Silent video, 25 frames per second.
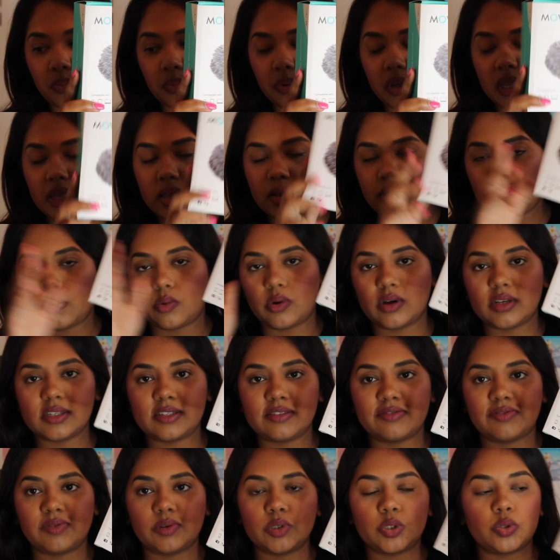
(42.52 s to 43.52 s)
It was
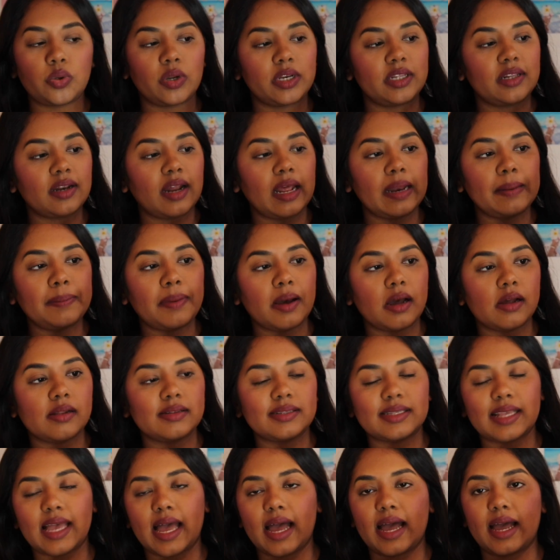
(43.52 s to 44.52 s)
for
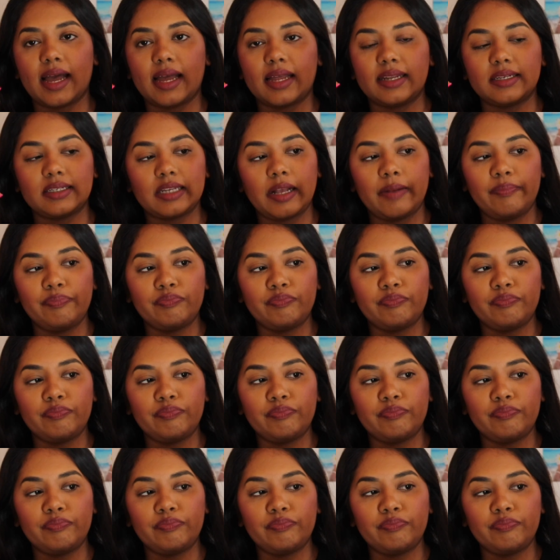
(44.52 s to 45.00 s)
£29 and